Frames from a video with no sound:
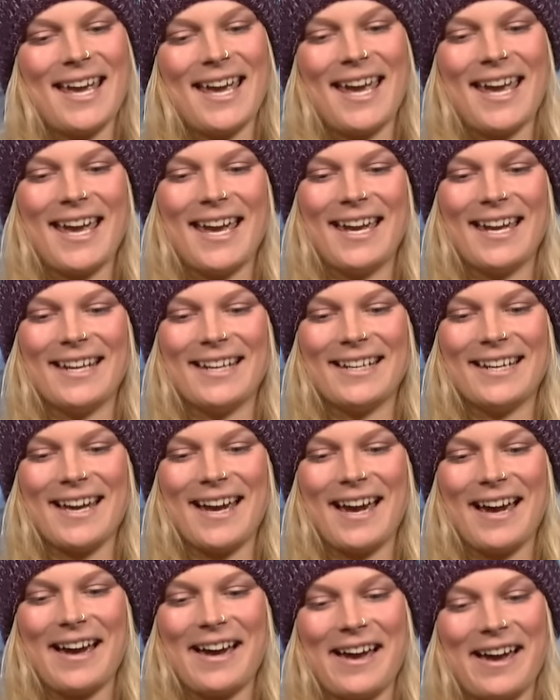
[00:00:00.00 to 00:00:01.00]
and
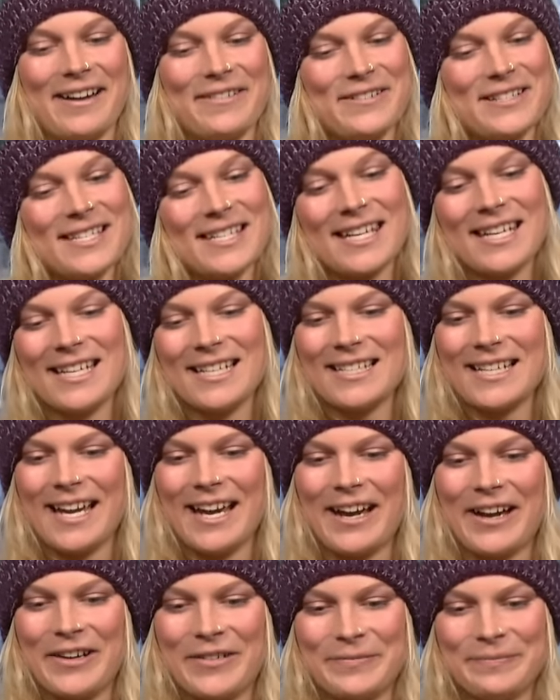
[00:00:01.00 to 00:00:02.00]
uh, I was skiing
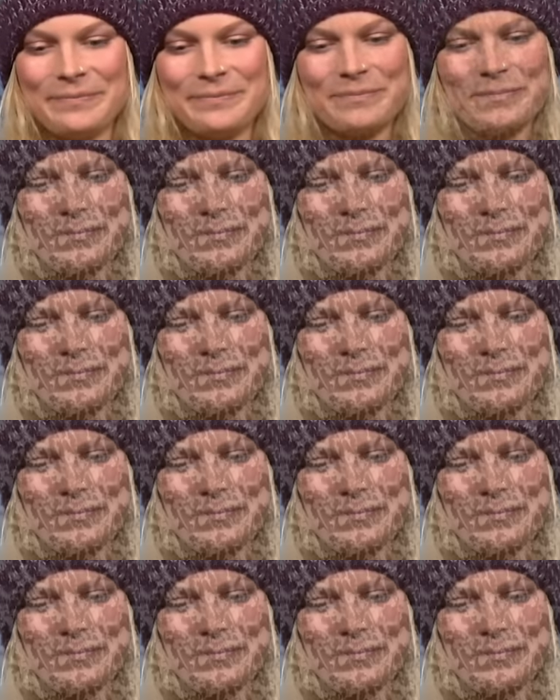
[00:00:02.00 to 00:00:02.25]
down